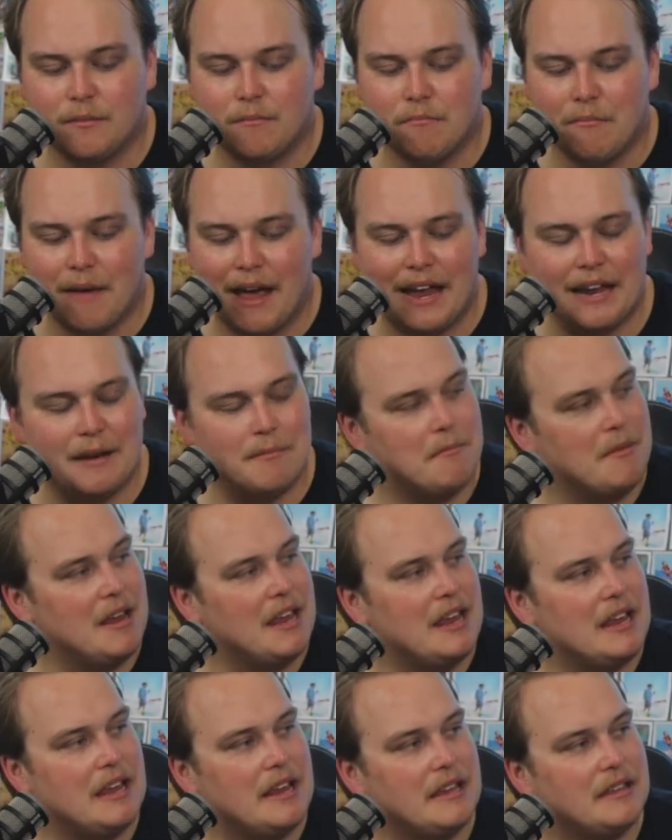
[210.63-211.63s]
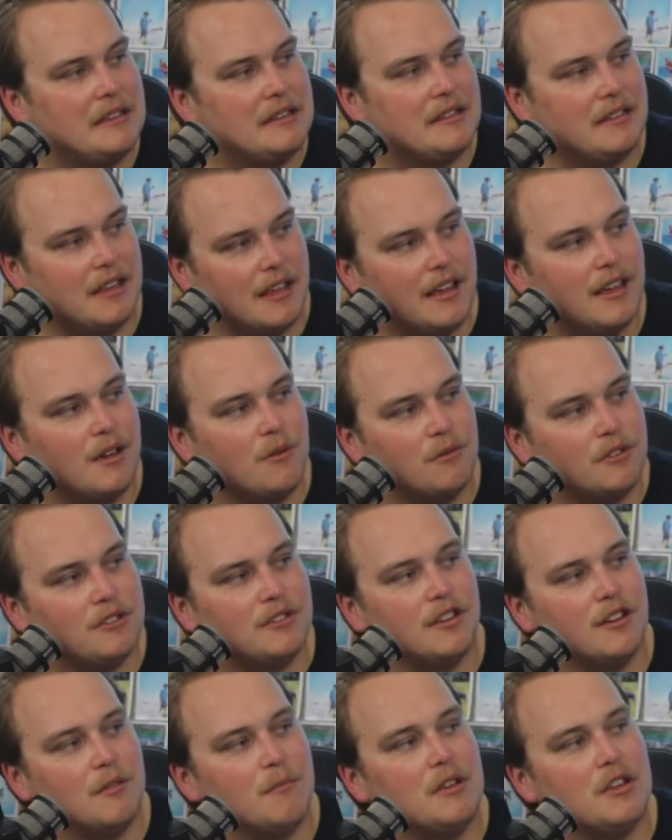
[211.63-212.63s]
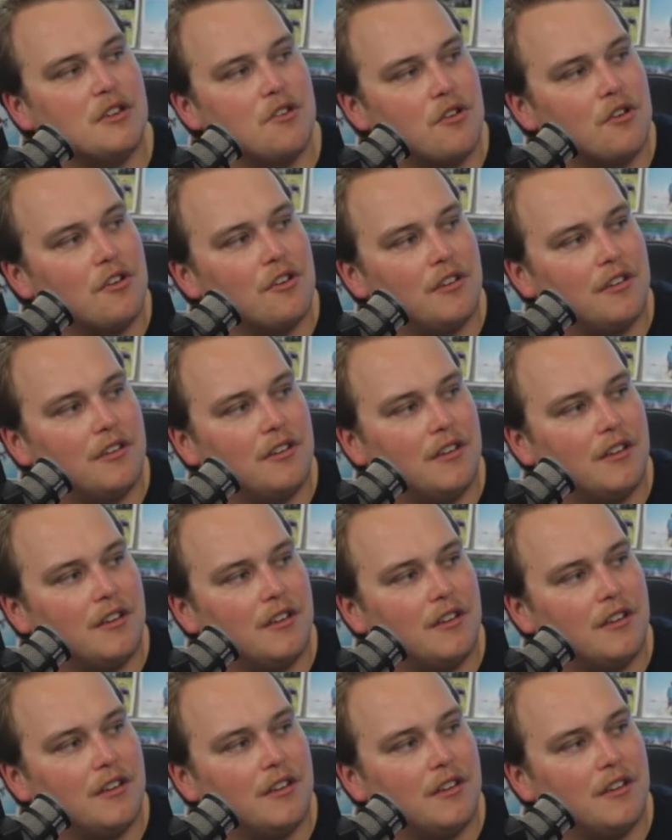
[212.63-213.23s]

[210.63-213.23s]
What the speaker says: made me think it was going to be good,